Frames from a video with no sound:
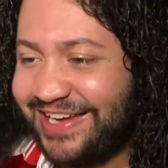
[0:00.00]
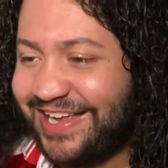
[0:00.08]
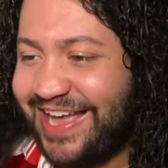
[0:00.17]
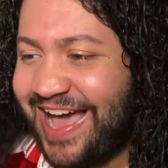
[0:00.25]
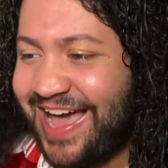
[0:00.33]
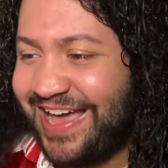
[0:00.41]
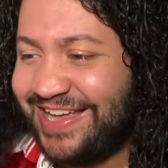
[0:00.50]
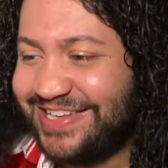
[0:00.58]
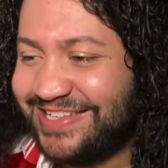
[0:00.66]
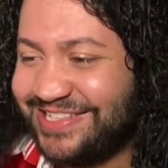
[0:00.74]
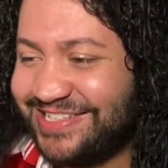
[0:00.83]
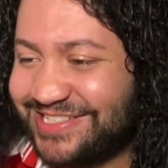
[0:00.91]

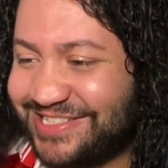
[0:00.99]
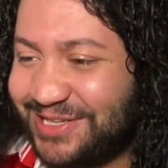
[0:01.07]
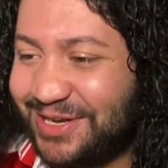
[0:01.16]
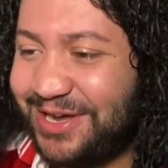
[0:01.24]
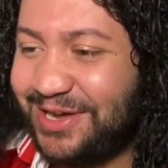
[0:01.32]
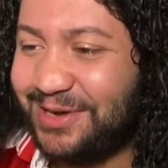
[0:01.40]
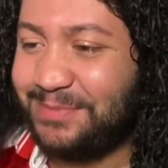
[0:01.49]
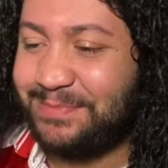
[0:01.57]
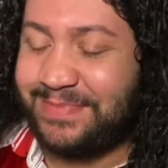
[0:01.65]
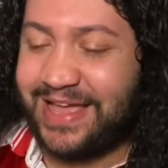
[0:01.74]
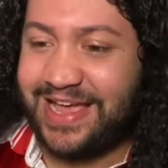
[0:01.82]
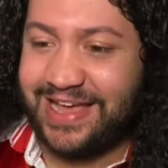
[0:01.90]
Yes. Oh,
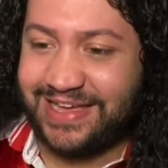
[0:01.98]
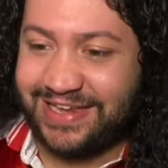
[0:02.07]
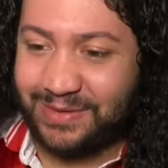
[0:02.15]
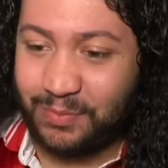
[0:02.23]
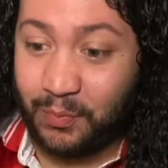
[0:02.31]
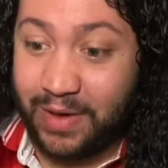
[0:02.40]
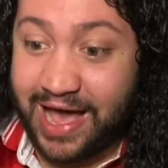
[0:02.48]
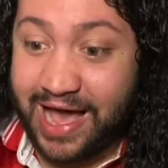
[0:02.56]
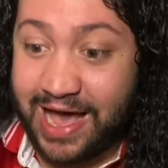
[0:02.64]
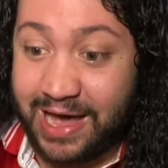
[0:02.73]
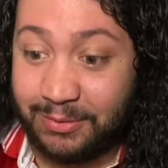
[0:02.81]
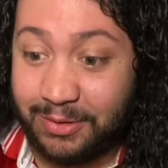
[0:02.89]
man.
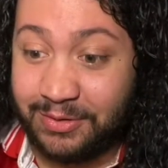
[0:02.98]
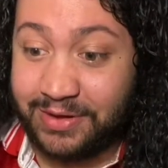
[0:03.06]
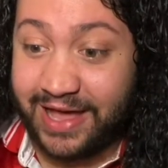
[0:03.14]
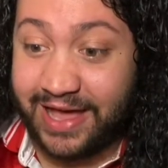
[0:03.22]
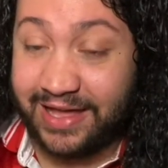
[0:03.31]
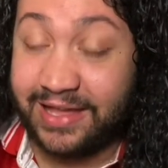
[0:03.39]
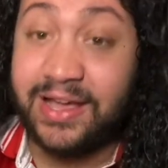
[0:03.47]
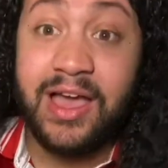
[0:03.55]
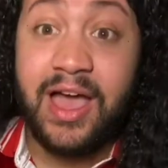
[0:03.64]
Wow. Okay.